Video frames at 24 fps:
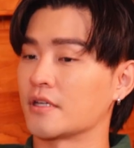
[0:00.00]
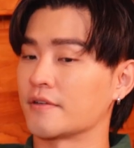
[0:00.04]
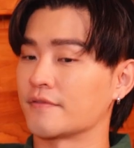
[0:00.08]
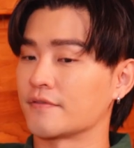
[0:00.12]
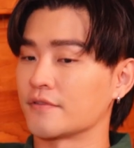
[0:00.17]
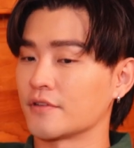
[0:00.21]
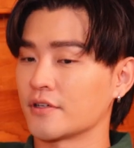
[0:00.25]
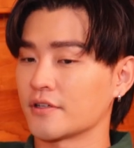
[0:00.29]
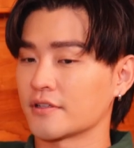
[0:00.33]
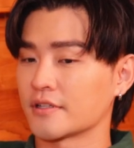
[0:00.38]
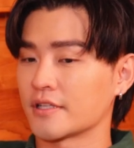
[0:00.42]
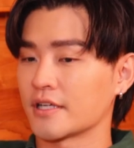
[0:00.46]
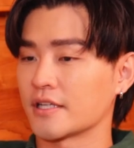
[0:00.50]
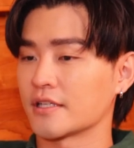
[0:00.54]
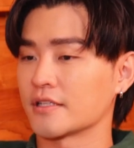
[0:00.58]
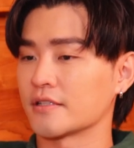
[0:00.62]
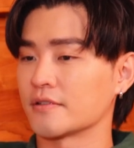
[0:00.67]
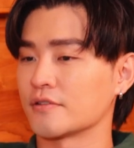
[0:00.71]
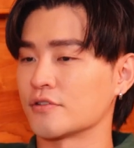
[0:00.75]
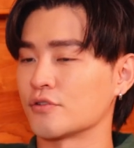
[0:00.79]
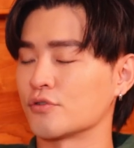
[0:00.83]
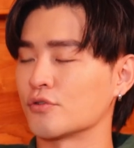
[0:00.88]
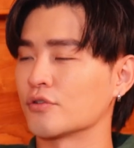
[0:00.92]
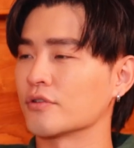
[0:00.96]
If not,
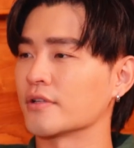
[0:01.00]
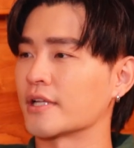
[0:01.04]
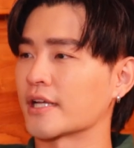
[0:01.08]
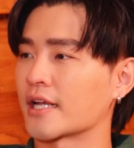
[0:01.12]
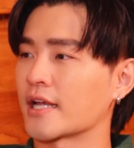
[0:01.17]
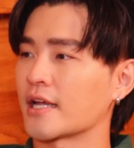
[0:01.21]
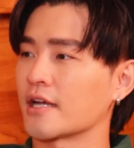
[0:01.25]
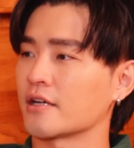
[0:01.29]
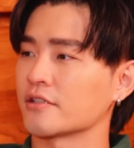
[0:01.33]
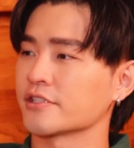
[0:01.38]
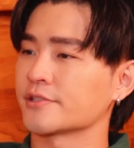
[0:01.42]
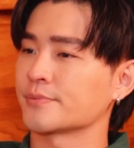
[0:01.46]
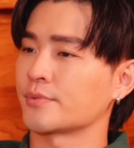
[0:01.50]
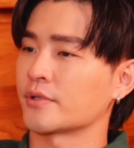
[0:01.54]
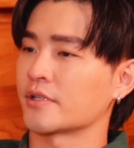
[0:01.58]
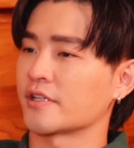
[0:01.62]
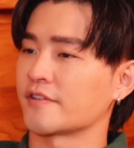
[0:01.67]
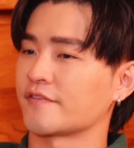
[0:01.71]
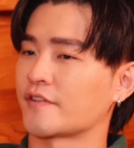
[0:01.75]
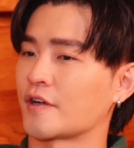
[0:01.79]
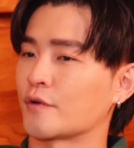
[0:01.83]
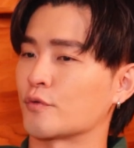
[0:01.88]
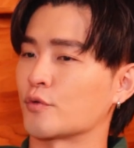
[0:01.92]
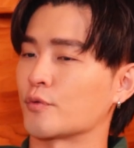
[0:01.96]
then like how
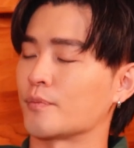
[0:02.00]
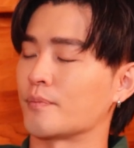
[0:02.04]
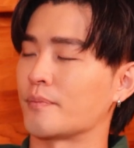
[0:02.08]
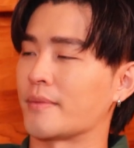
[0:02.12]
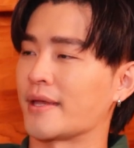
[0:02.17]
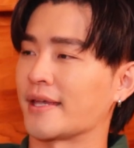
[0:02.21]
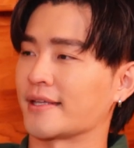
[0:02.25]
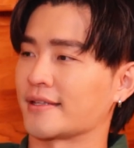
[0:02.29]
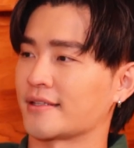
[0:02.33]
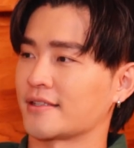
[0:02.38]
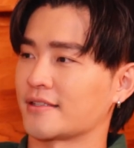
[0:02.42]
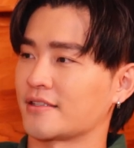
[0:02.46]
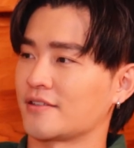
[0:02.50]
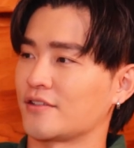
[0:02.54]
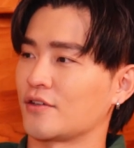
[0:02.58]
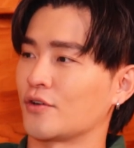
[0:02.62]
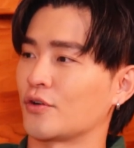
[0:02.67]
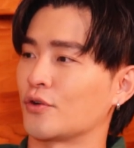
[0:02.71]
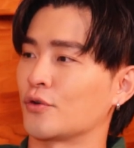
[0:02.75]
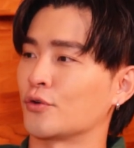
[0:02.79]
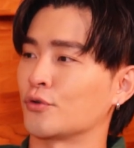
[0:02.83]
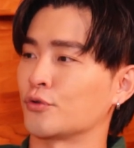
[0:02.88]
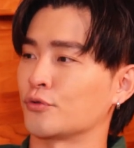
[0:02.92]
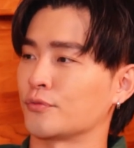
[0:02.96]
Spotify would make
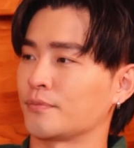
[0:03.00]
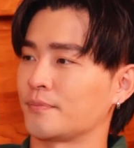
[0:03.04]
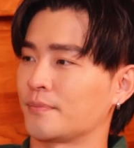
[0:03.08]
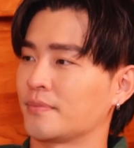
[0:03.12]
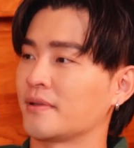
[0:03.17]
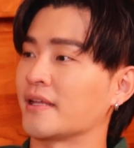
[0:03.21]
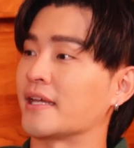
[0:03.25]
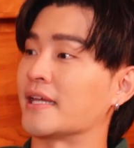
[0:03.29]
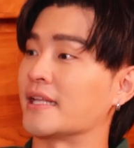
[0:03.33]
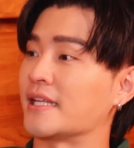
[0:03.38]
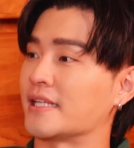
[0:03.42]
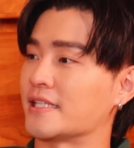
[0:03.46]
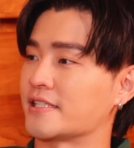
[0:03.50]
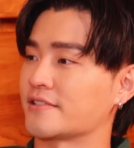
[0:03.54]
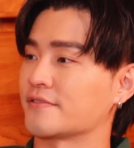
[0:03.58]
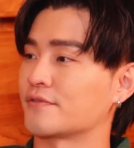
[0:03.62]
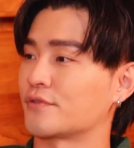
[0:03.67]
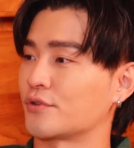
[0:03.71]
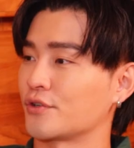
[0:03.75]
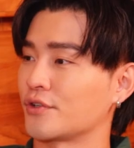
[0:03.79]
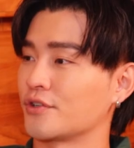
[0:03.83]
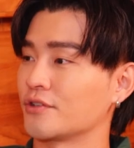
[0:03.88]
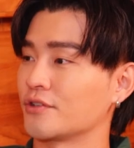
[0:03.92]
your own playlist for